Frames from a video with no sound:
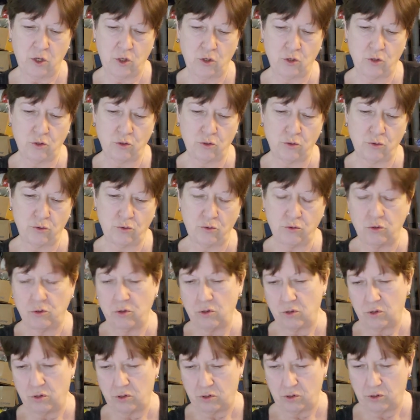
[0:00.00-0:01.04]

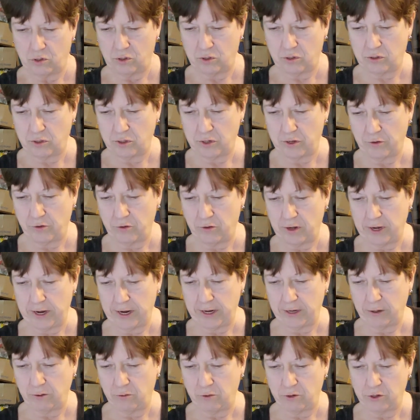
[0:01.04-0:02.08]
Yoon, there's another
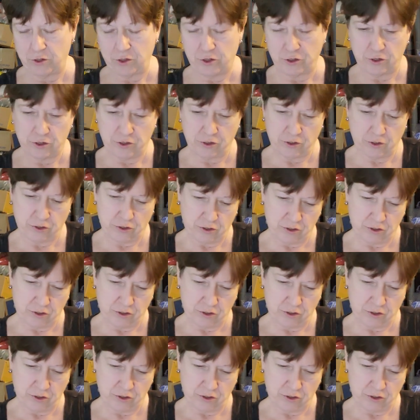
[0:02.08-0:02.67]
language.